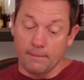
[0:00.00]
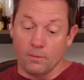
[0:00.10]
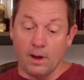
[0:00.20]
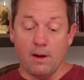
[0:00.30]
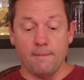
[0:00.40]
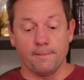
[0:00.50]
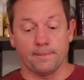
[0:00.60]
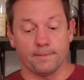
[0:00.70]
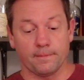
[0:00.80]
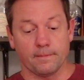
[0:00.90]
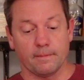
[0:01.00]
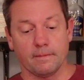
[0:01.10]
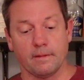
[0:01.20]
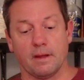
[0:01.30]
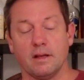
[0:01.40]
Well,
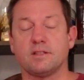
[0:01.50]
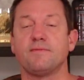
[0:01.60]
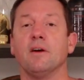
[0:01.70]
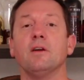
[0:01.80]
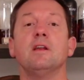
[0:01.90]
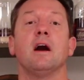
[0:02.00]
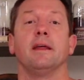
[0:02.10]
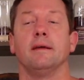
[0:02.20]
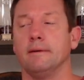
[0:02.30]
it's very nutty.